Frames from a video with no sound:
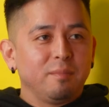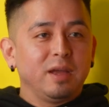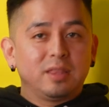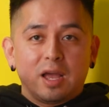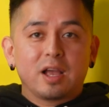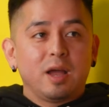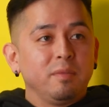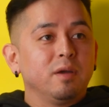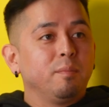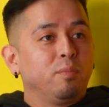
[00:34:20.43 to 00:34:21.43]
my dad got
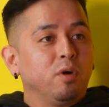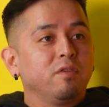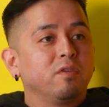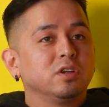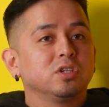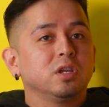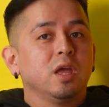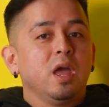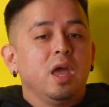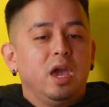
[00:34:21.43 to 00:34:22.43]
me a boy version.
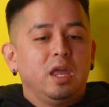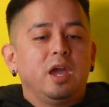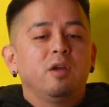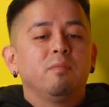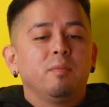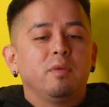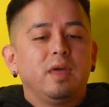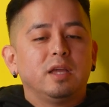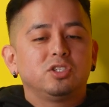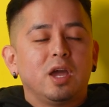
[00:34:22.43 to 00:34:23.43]
And I remember
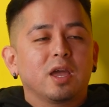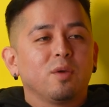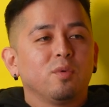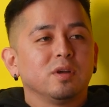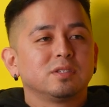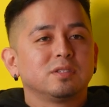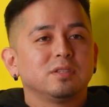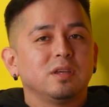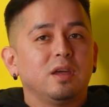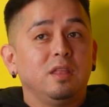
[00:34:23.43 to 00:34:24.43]
that jacket
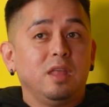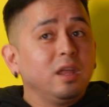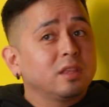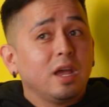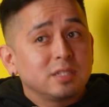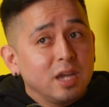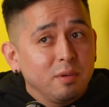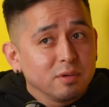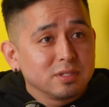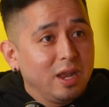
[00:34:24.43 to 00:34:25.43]
was, and that
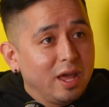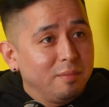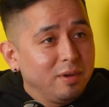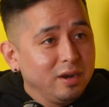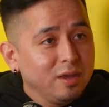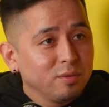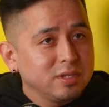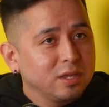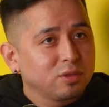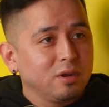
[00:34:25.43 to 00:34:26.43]
time it was a lot of money. It
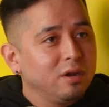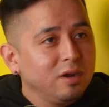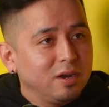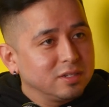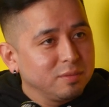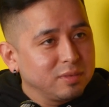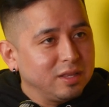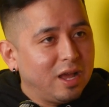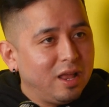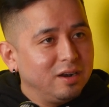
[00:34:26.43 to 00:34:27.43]
was like $300 and
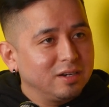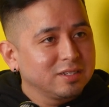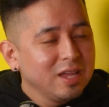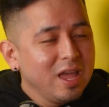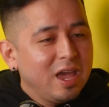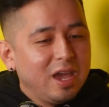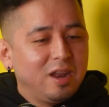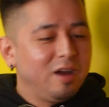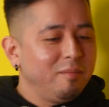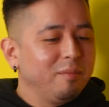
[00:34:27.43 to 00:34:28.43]
something.
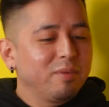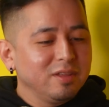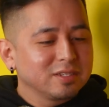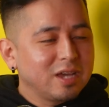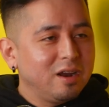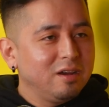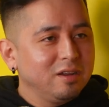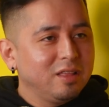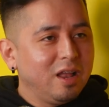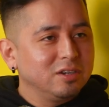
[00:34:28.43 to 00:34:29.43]
And all my brothers got
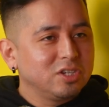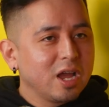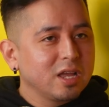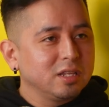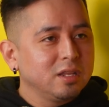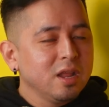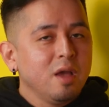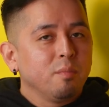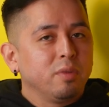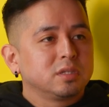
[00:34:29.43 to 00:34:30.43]
$100 jacket.
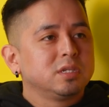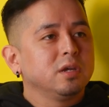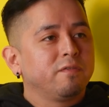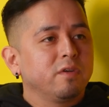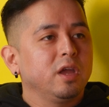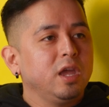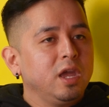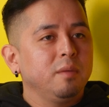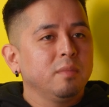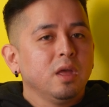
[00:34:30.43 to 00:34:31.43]
But for
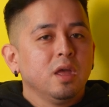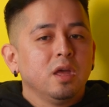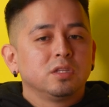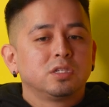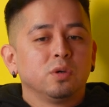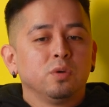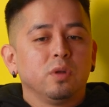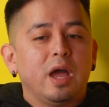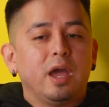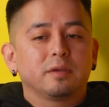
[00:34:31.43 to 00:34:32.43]
him to
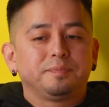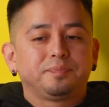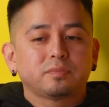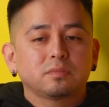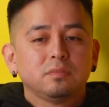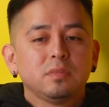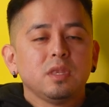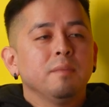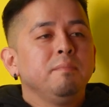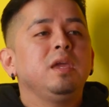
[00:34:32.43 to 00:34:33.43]
like
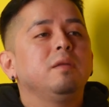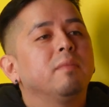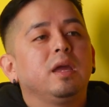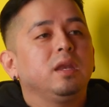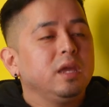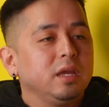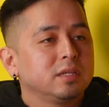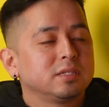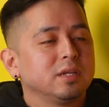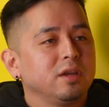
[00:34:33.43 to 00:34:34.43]
meet my
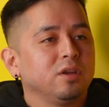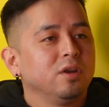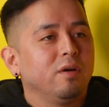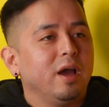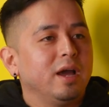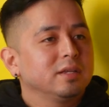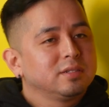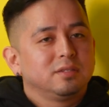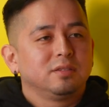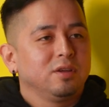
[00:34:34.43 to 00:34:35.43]
needs, you know,
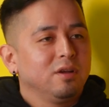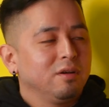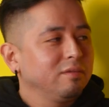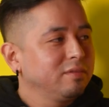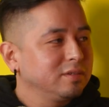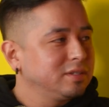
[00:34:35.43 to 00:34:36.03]
as, you know, the